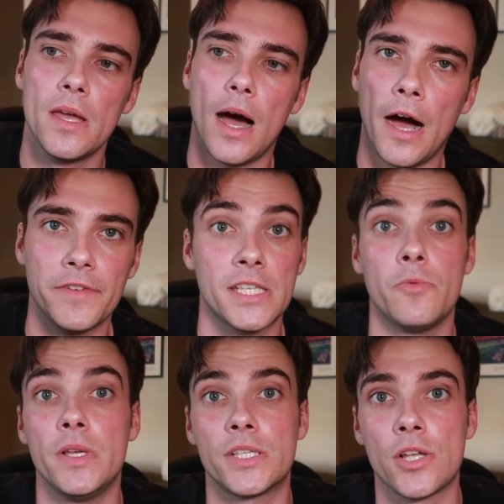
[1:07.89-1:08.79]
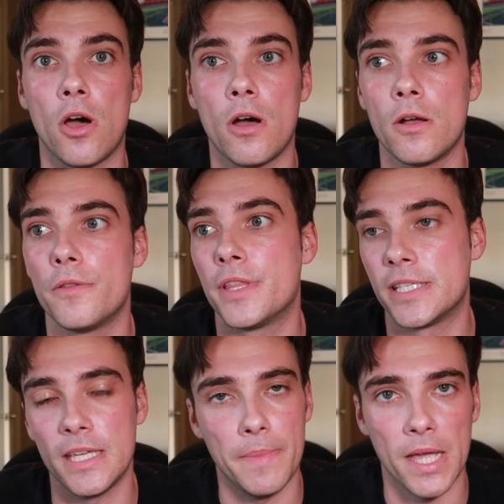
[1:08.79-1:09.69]
Obviously, we saw the
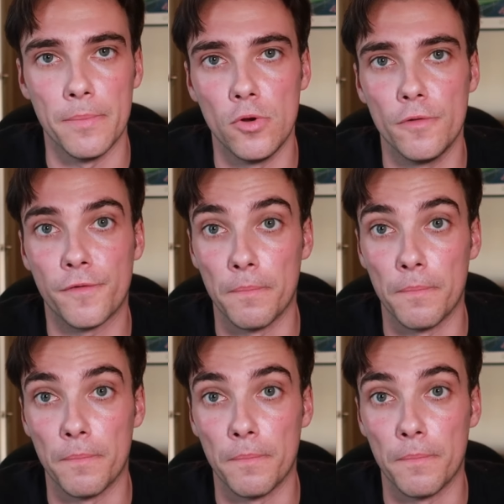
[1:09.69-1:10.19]
team make a move for